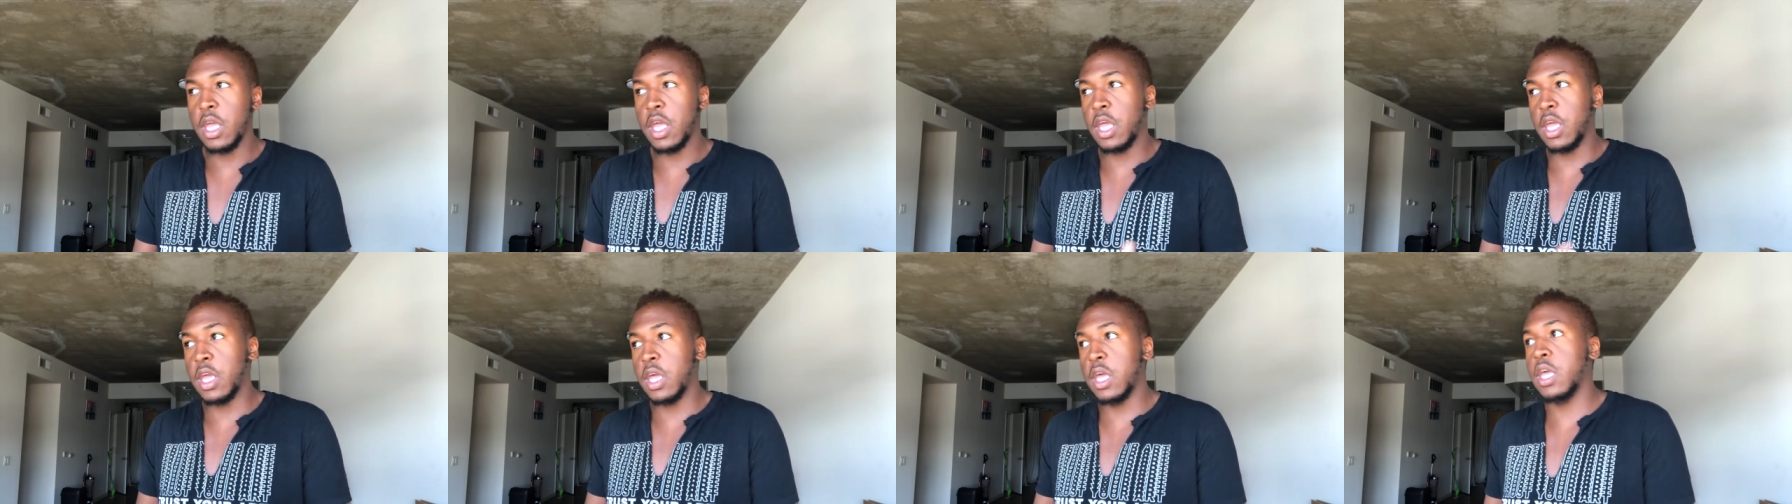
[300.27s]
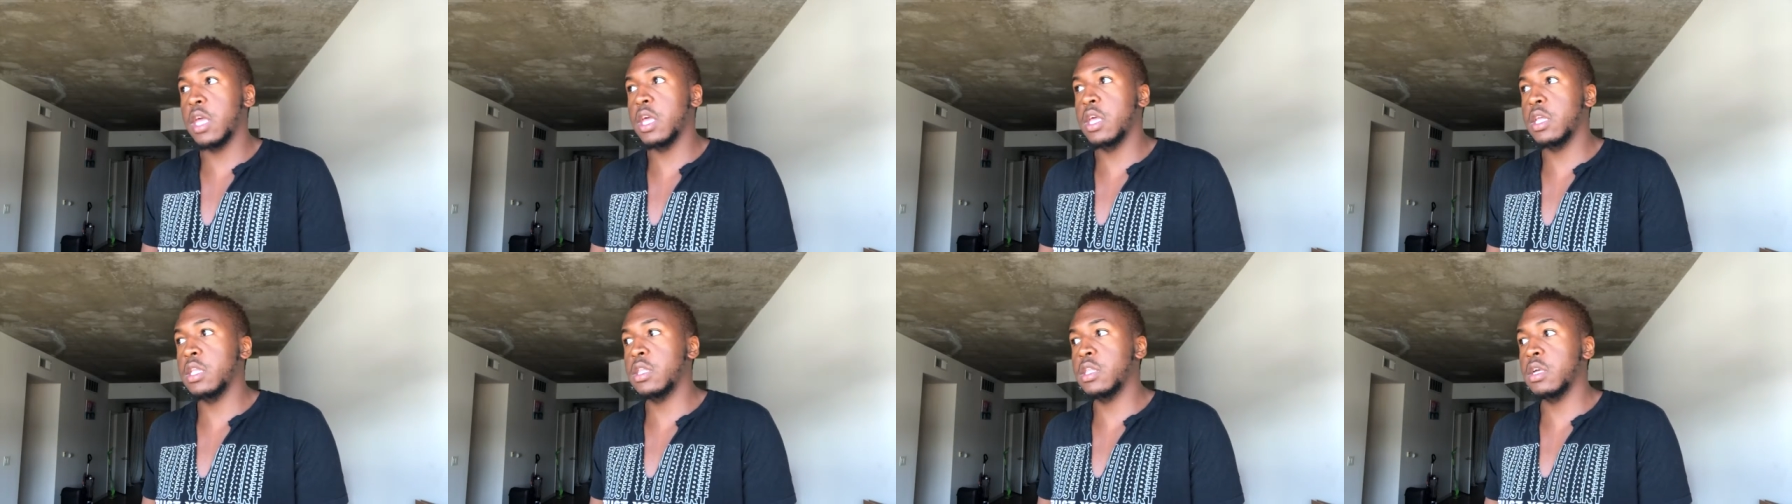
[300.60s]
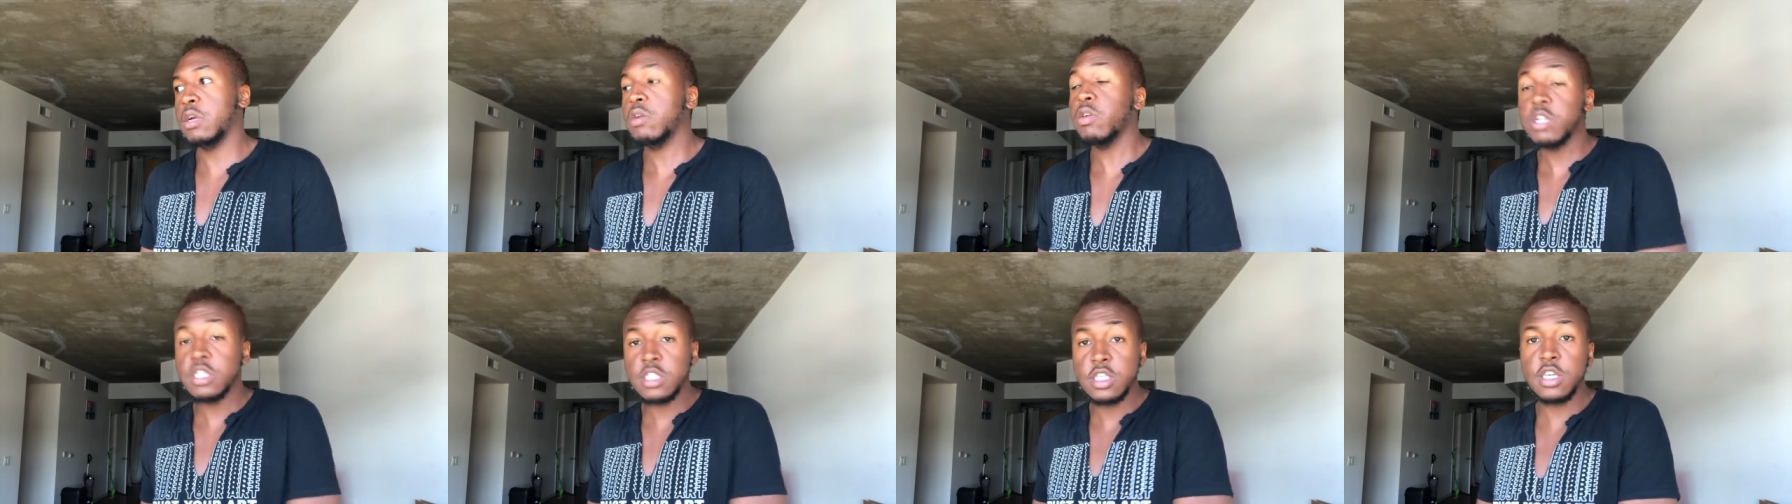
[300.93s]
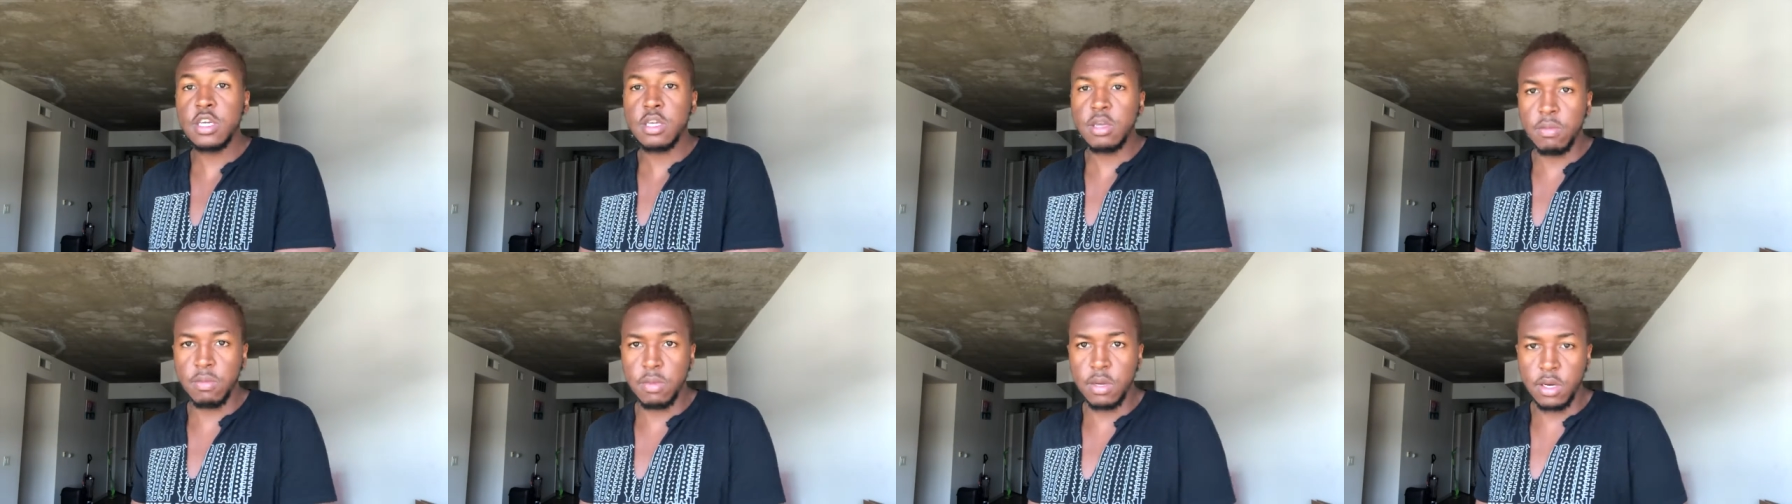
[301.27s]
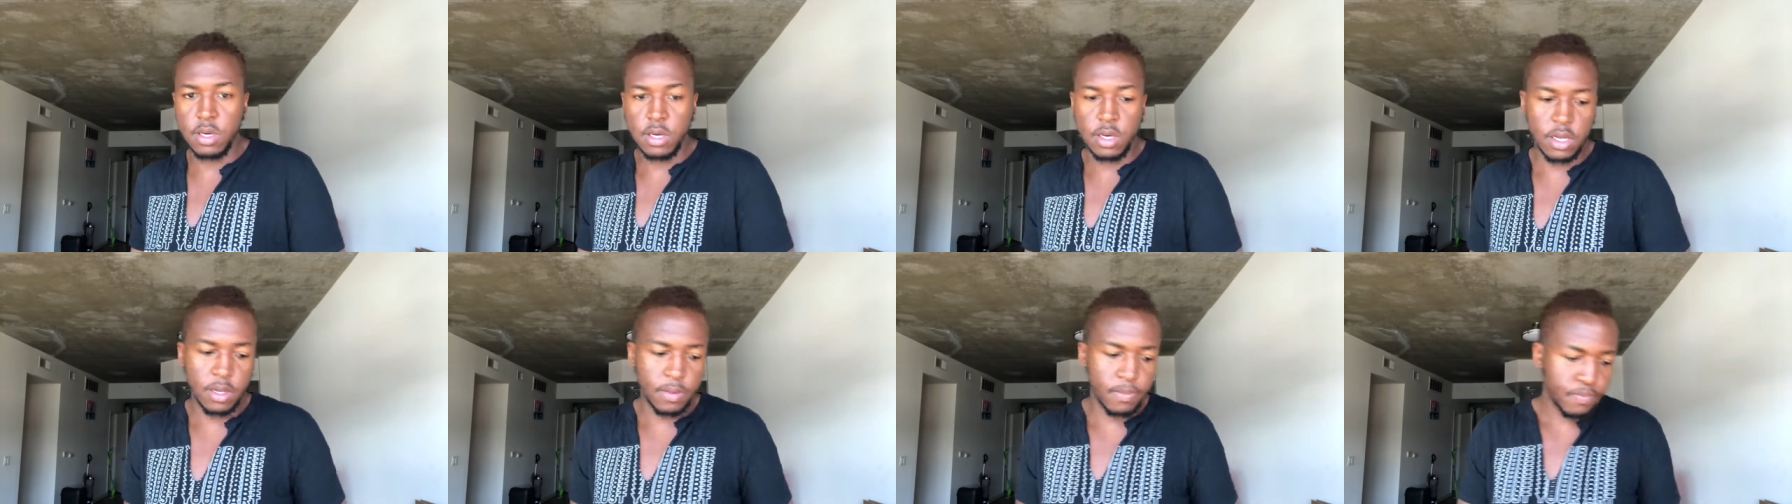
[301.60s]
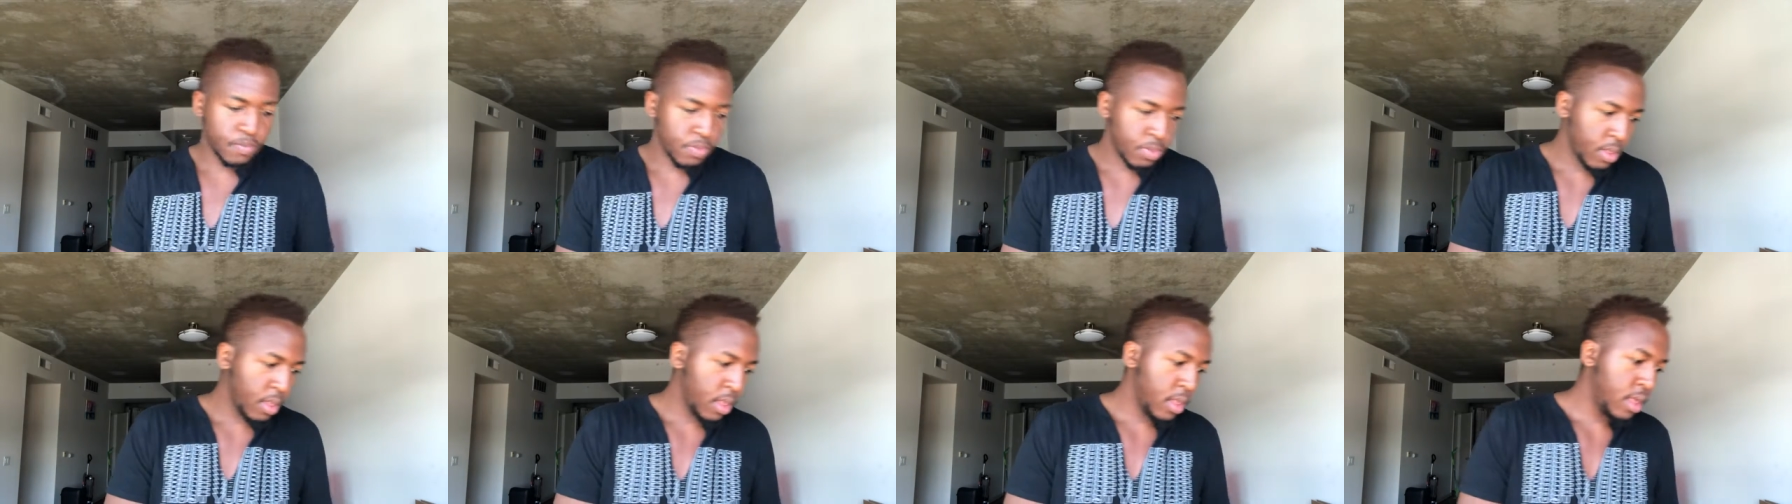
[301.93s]
in the Christian community.
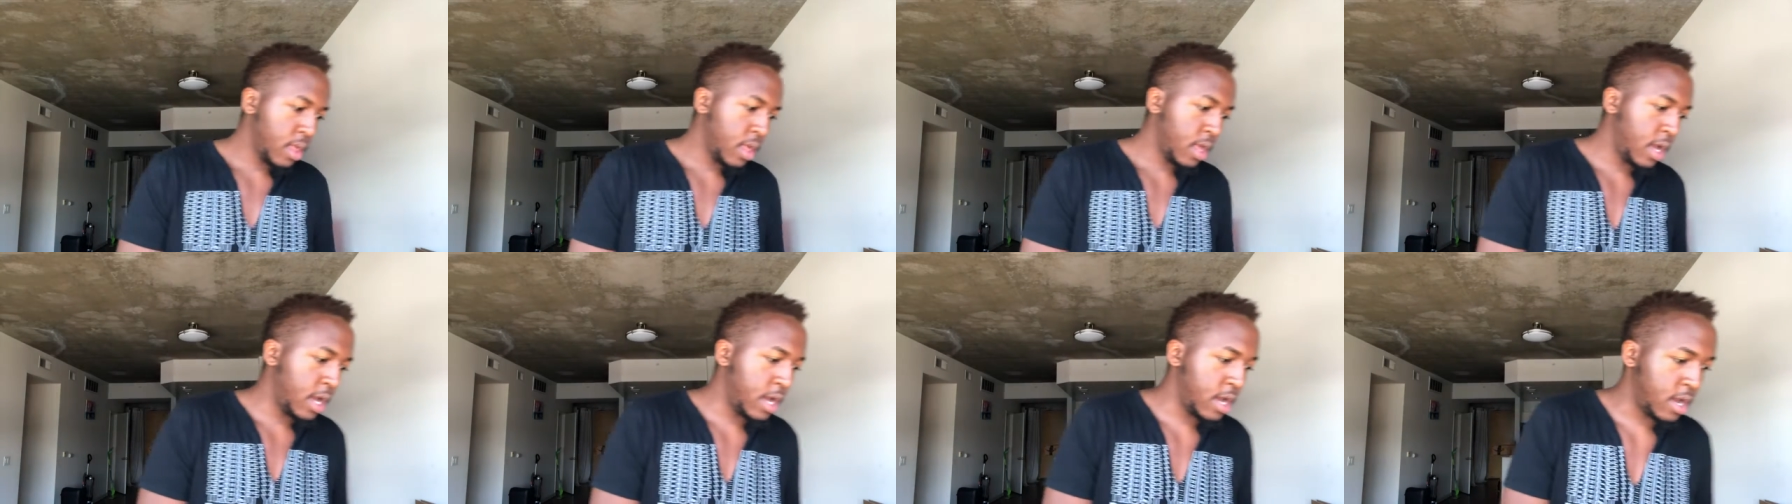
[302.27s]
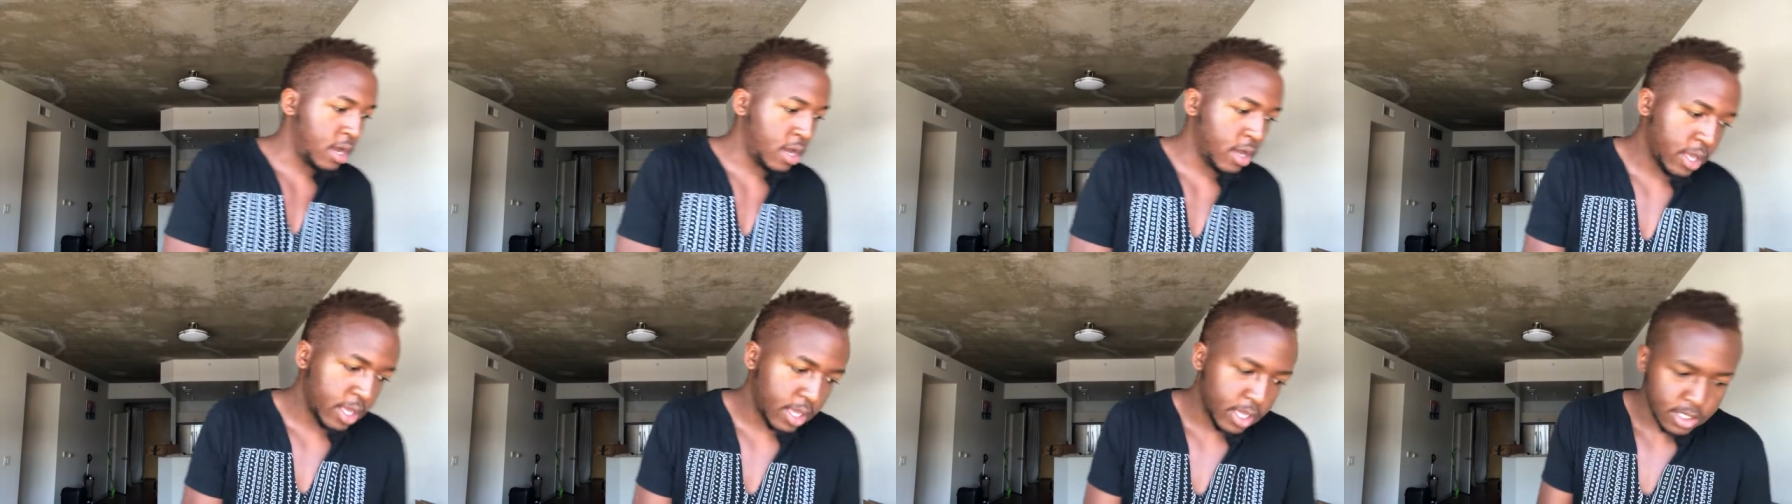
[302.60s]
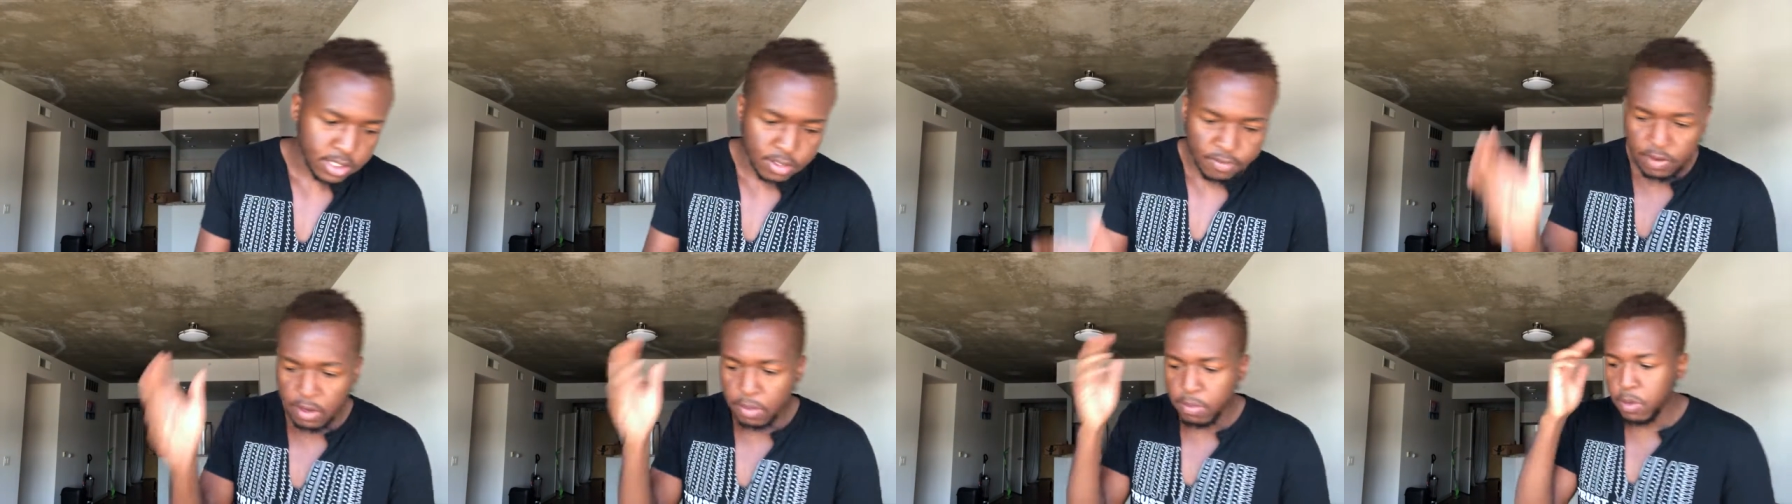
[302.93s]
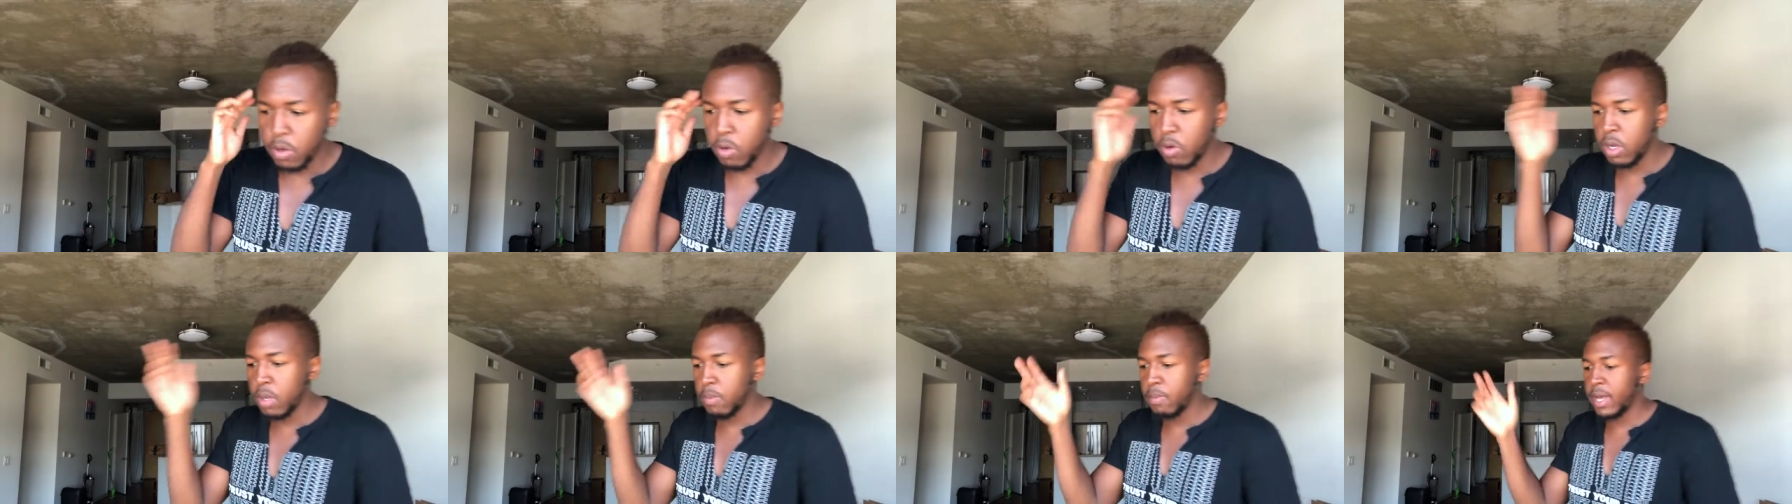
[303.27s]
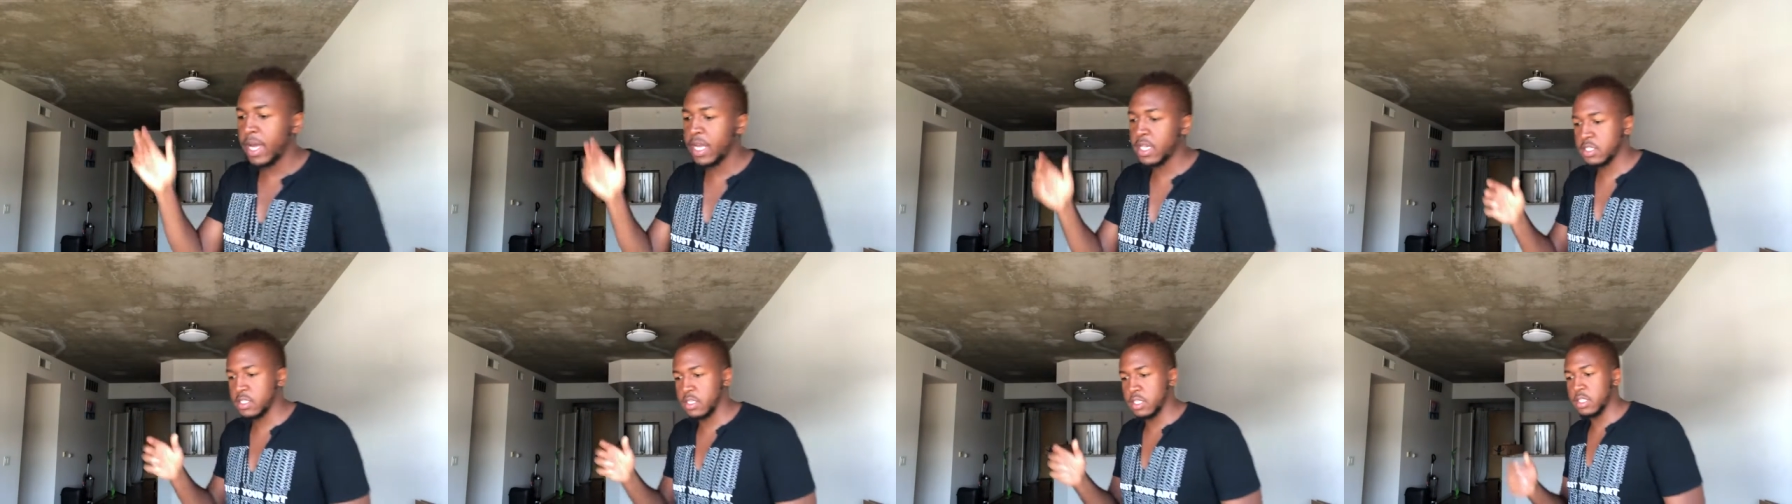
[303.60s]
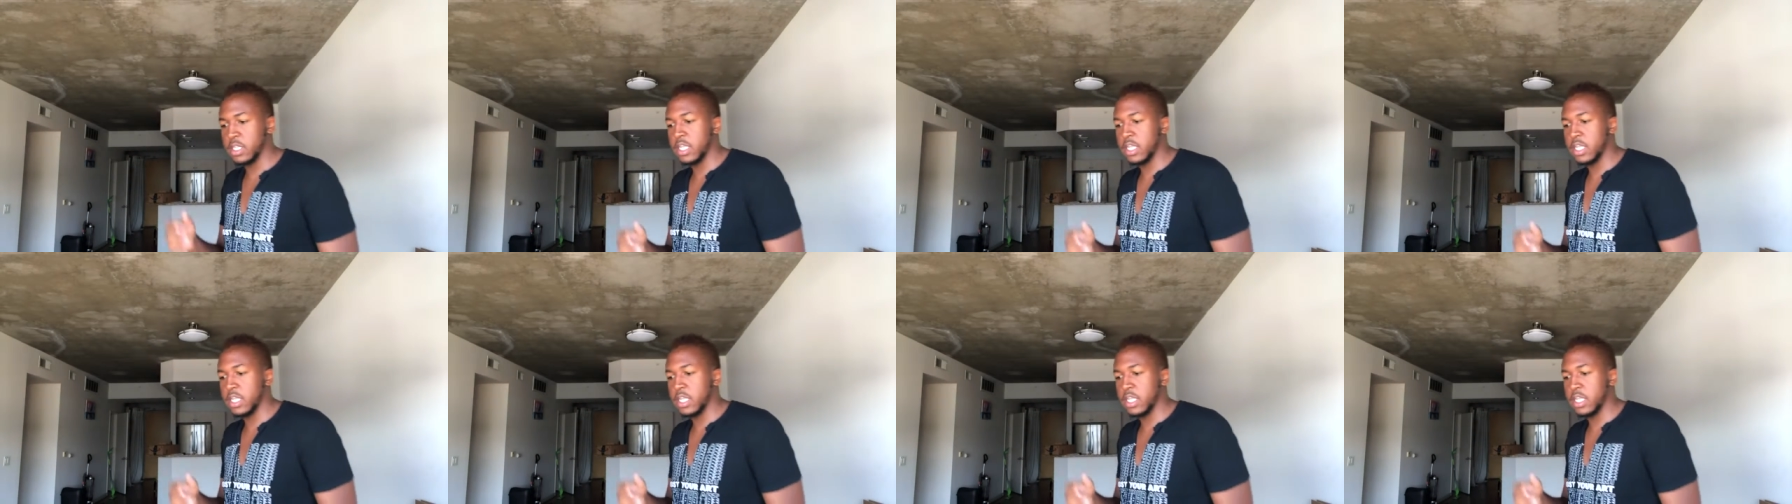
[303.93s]
Because if I'm going back to